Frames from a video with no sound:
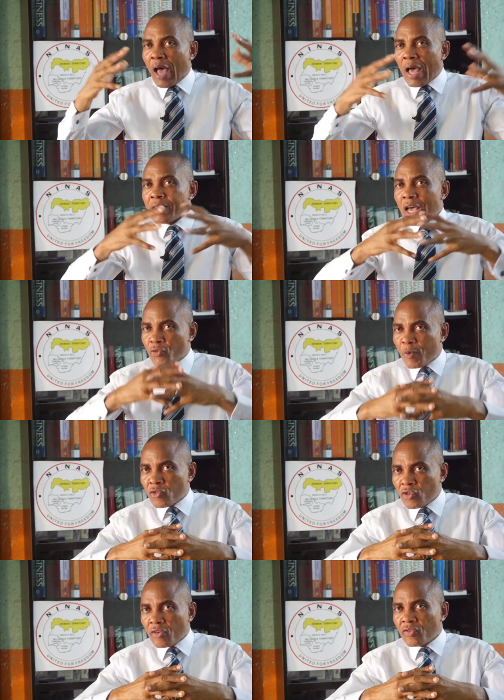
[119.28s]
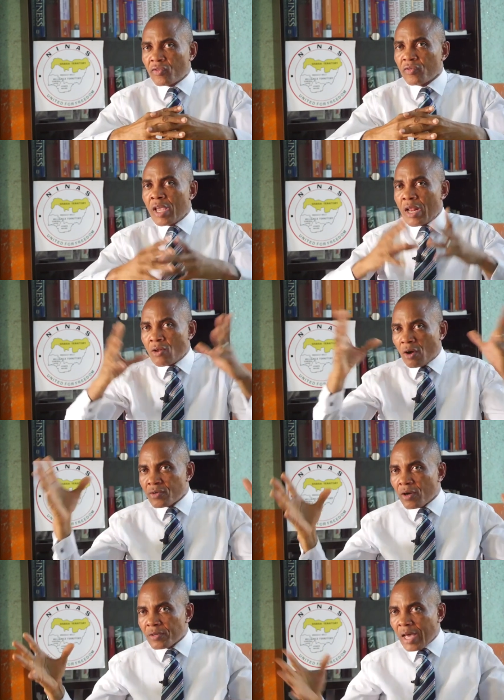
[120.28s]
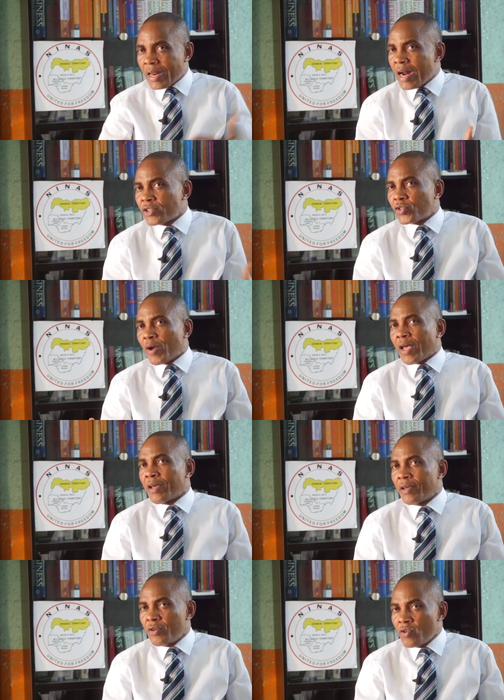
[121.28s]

And their sponsors in London and elsewhere.